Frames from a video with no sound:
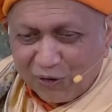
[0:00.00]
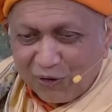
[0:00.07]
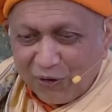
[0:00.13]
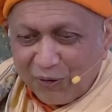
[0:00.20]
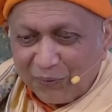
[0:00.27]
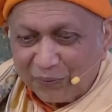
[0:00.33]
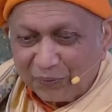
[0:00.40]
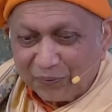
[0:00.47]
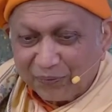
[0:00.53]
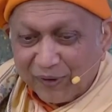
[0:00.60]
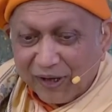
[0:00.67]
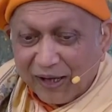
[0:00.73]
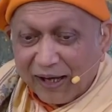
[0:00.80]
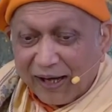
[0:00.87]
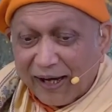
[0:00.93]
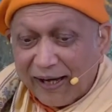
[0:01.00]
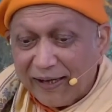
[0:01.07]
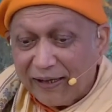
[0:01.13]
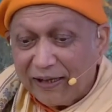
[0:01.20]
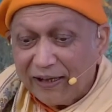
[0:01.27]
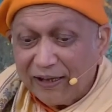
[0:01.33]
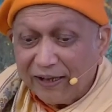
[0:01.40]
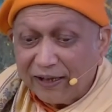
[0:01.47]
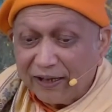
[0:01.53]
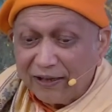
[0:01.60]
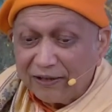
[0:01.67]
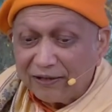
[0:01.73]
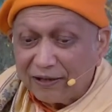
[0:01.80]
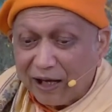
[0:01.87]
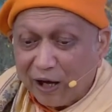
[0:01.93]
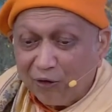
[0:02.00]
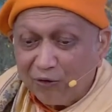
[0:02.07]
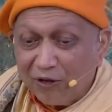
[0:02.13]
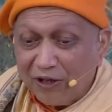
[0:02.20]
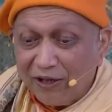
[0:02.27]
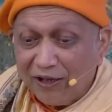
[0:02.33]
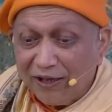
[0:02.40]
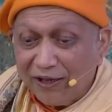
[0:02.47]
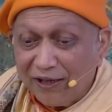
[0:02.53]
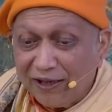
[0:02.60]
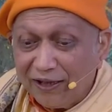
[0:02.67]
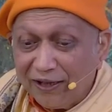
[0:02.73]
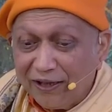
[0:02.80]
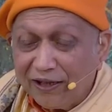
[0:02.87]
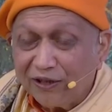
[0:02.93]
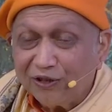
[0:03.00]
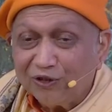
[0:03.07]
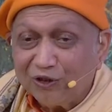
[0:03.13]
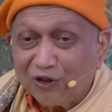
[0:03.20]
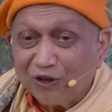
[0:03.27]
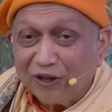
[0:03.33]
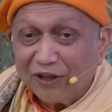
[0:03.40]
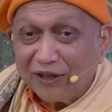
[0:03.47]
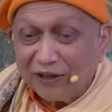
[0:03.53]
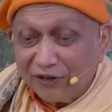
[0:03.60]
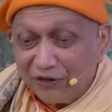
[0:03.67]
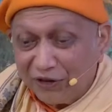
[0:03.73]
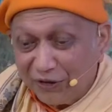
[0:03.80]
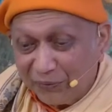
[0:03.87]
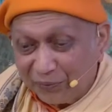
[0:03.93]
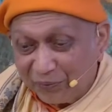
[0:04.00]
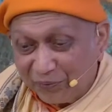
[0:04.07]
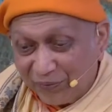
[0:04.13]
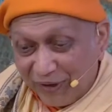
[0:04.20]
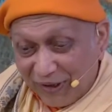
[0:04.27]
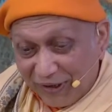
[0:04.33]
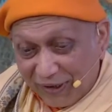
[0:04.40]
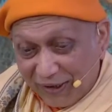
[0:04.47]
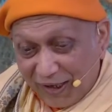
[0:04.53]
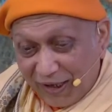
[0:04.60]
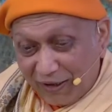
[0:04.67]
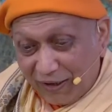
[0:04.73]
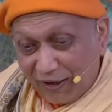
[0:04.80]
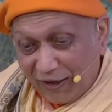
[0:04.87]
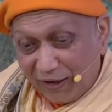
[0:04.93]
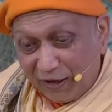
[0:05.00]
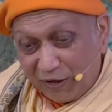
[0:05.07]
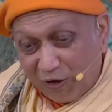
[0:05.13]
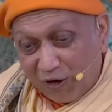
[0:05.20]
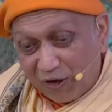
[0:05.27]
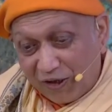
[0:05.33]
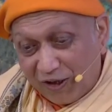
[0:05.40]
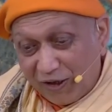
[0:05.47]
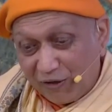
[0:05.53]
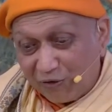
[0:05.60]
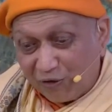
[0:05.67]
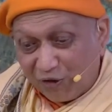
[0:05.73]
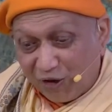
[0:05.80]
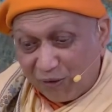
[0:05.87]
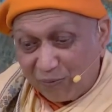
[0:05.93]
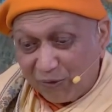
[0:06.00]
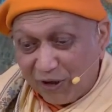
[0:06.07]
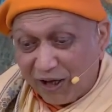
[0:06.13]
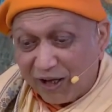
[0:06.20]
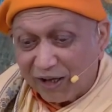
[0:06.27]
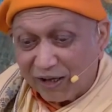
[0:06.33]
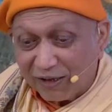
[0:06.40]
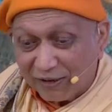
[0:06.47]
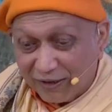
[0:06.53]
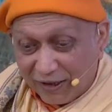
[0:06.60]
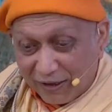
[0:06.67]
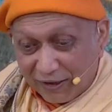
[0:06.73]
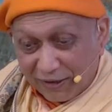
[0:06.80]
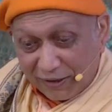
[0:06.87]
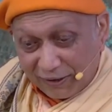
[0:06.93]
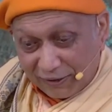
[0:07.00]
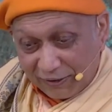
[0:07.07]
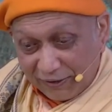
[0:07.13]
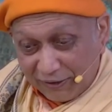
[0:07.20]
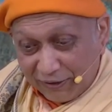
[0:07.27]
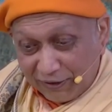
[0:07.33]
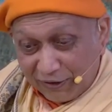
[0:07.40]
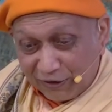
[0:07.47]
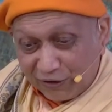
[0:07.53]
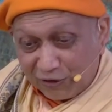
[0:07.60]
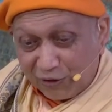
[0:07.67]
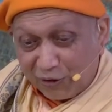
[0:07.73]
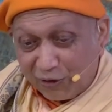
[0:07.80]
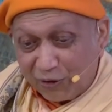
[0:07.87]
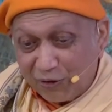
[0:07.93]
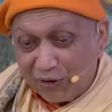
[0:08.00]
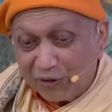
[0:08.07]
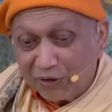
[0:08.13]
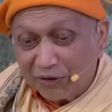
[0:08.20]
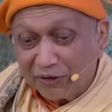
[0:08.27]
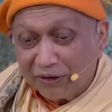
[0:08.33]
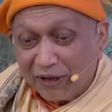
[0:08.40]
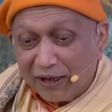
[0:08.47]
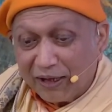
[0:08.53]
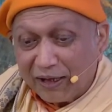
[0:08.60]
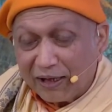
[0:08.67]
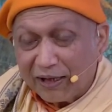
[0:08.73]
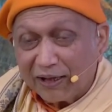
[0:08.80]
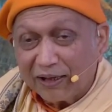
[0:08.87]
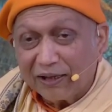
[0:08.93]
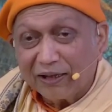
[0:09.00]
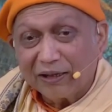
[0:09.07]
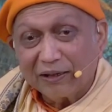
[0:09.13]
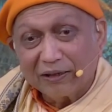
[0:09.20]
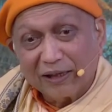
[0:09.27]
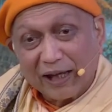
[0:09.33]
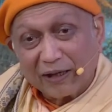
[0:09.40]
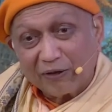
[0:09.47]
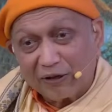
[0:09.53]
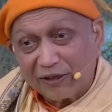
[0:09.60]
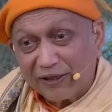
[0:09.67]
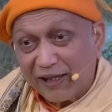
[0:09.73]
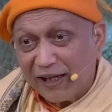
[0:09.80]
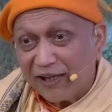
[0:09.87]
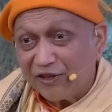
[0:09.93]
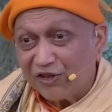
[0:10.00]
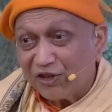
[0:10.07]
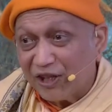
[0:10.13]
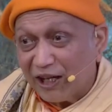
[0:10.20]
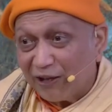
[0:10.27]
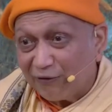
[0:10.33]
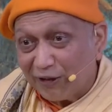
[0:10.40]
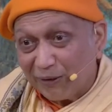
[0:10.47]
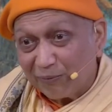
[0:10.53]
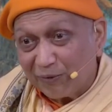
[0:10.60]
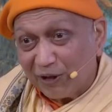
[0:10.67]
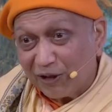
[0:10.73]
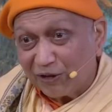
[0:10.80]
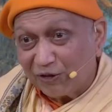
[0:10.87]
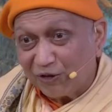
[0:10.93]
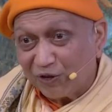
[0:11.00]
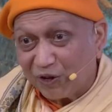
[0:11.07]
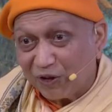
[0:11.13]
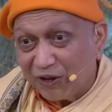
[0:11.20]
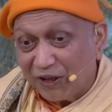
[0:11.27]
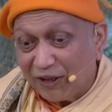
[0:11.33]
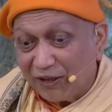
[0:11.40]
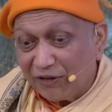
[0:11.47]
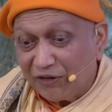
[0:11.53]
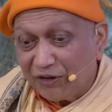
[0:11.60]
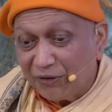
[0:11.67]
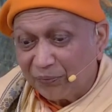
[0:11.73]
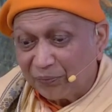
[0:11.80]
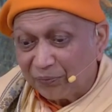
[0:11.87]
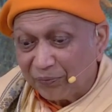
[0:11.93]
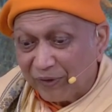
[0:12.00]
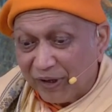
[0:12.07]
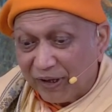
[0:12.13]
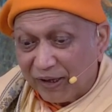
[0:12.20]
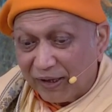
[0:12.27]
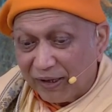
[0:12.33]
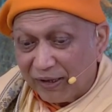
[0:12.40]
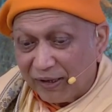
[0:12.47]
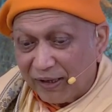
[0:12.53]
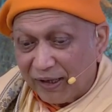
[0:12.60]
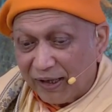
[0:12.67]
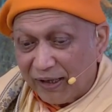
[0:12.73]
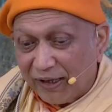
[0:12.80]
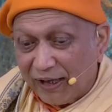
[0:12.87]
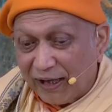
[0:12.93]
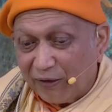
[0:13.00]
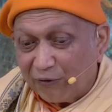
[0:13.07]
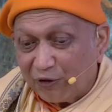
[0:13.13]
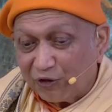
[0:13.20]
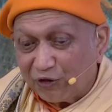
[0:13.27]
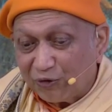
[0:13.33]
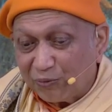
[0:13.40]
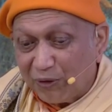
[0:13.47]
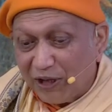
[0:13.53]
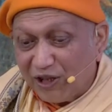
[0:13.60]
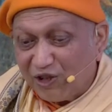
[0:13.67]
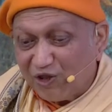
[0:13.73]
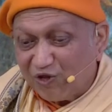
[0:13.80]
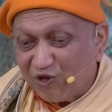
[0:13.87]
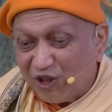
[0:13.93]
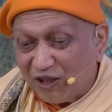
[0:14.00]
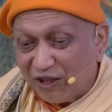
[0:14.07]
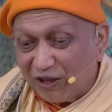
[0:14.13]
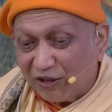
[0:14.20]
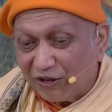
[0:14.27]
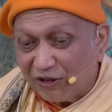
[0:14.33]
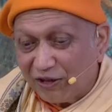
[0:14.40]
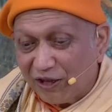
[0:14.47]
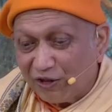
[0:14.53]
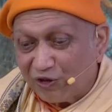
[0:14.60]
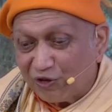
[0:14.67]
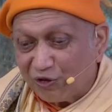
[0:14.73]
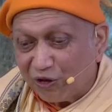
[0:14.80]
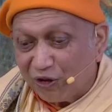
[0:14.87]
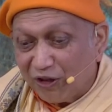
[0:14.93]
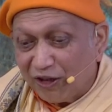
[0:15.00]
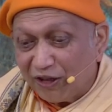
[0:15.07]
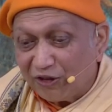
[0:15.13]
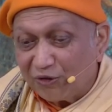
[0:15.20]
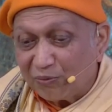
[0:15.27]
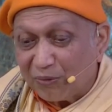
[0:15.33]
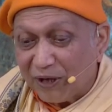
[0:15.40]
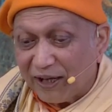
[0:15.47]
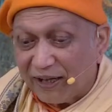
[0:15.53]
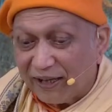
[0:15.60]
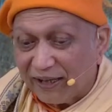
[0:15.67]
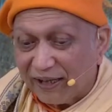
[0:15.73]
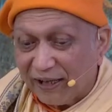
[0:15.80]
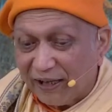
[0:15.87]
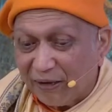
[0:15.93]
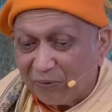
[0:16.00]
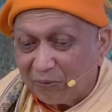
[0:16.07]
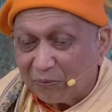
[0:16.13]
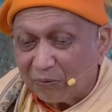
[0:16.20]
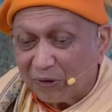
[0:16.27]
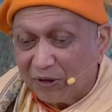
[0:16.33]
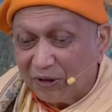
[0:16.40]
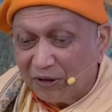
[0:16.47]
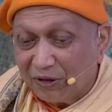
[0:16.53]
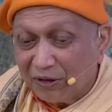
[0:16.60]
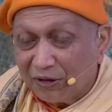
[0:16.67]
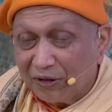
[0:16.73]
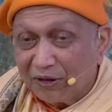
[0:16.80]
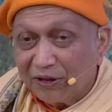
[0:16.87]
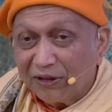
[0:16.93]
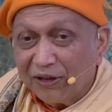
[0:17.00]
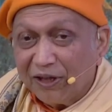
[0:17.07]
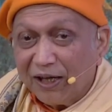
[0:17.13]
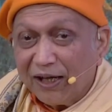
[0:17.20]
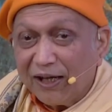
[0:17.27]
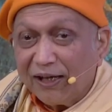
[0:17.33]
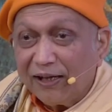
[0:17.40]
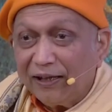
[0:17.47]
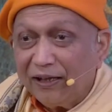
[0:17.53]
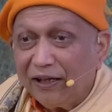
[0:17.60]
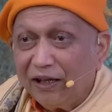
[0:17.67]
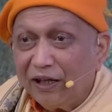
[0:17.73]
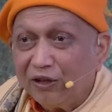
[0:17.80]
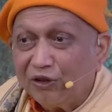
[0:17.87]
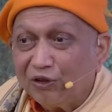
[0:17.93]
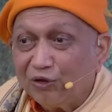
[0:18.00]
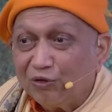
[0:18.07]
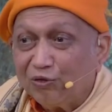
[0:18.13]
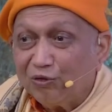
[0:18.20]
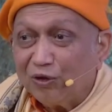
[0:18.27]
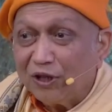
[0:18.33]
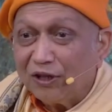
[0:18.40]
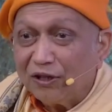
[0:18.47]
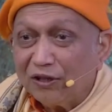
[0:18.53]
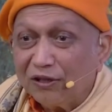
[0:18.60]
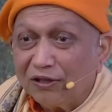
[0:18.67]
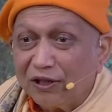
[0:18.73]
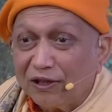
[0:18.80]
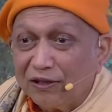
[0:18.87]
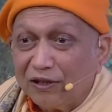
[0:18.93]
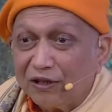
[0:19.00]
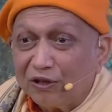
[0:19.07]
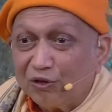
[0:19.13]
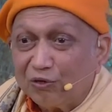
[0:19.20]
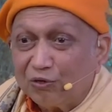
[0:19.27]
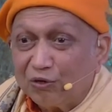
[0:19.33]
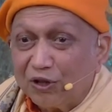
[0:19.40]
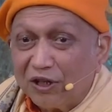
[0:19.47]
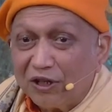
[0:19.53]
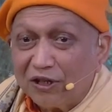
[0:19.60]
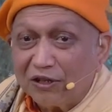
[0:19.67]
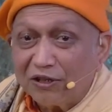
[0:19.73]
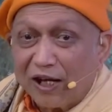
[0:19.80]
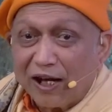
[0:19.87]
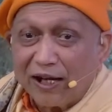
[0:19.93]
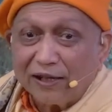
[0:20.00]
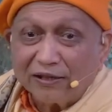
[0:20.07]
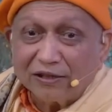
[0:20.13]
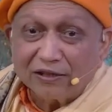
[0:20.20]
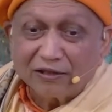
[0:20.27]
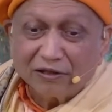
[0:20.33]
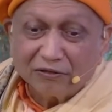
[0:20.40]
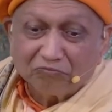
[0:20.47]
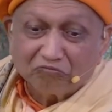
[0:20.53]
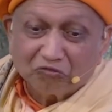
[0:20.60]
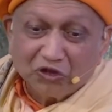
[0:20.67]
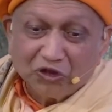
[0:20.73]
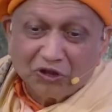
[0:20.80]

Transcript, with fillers: So, and he tells how did he get this knowledge? That he got it from Narada. So uh, that sage gave him this knowledge uh, and I was blessed with his this knowledge by him. Then the students, other students asked,